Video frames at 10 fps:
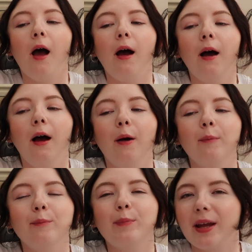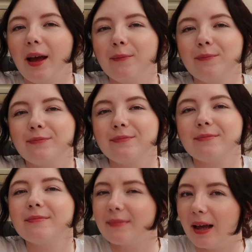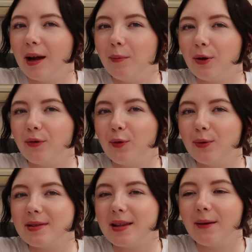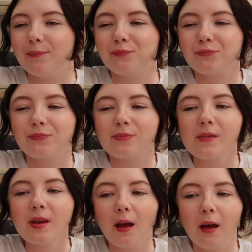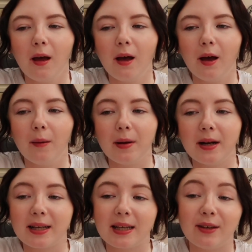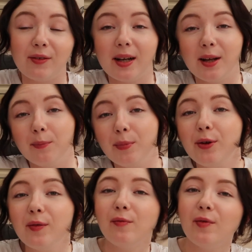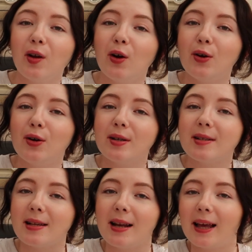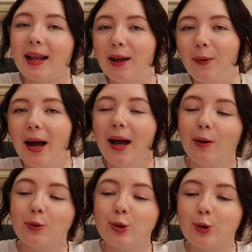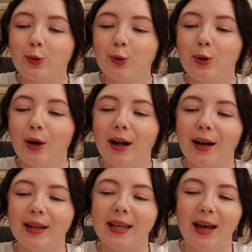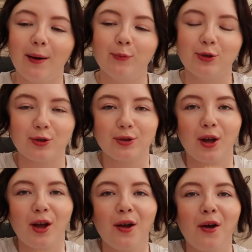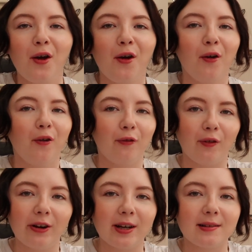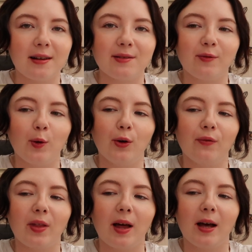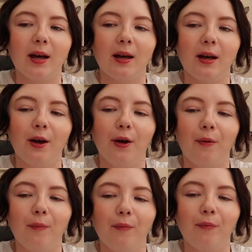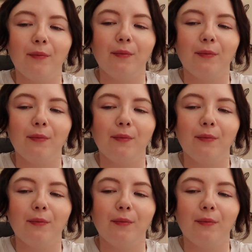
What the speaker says: But yeah, I'm looking forward to that. And I can give you little moving vlogs and like a little house tour, and yeah, I'm just very excited for all of that and